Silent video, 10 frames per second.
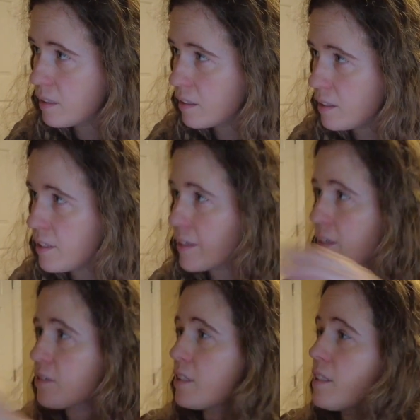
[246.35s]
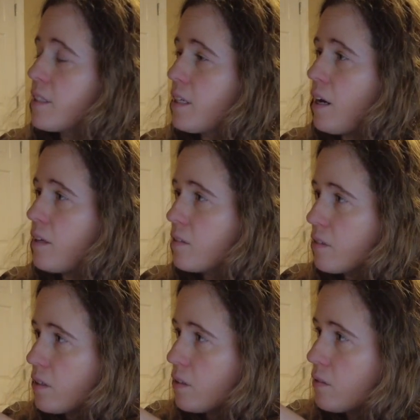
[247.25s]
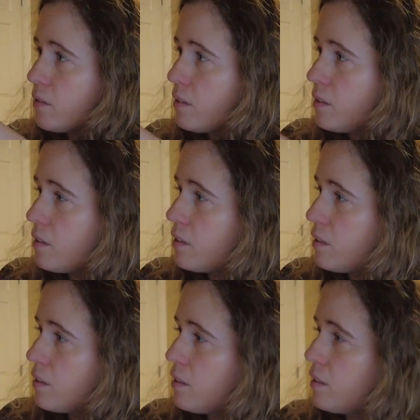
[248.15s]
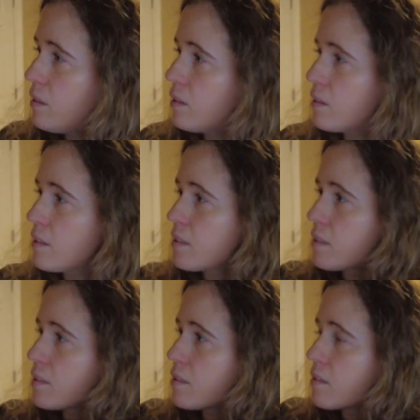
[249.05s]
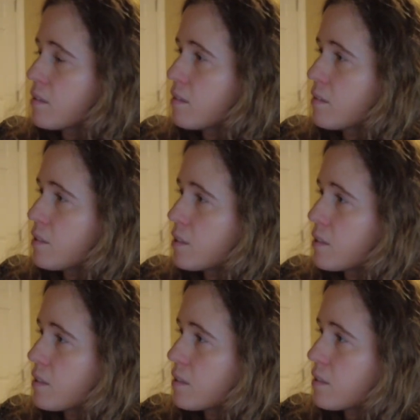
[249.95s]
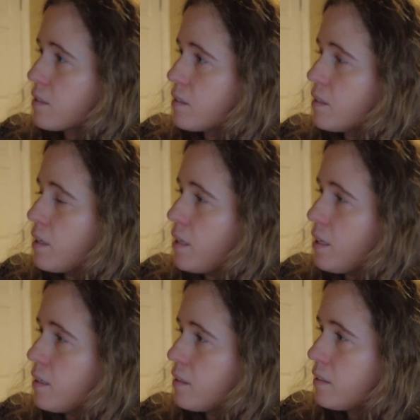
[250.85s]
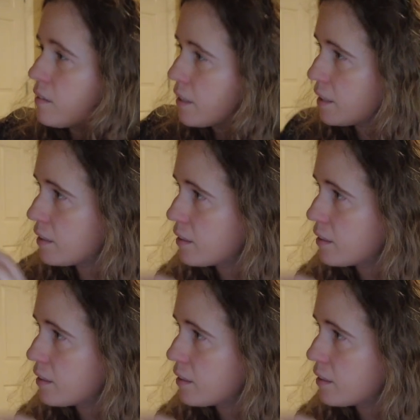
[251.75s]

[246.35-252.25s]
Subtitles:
then you can't really see. I don't know. This is just nutty. Okay.